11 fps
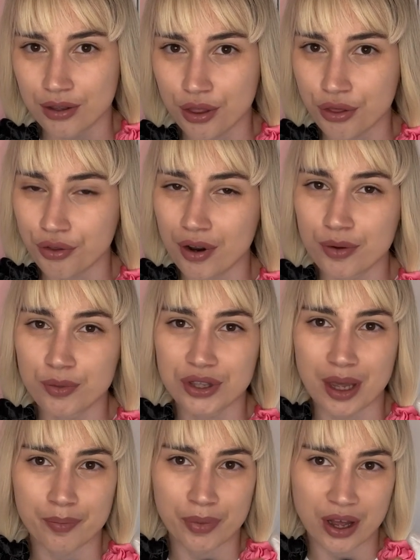The throne would
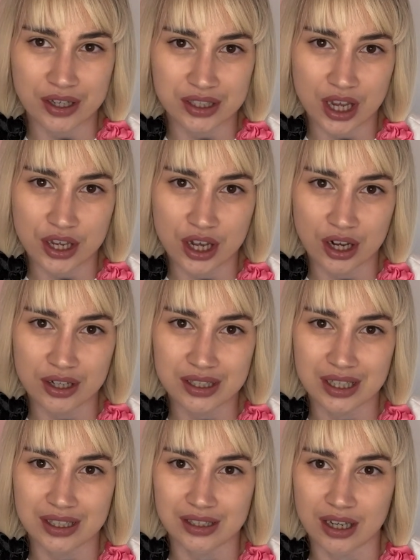then pass to her younger
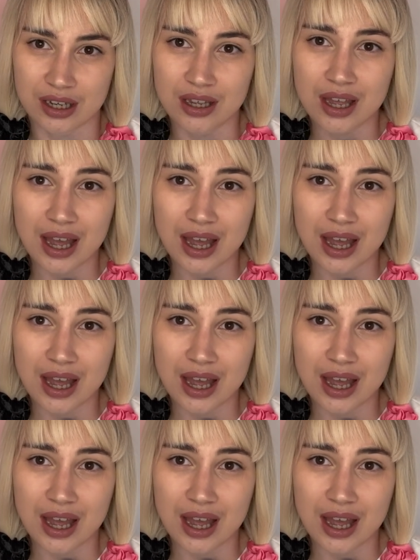sister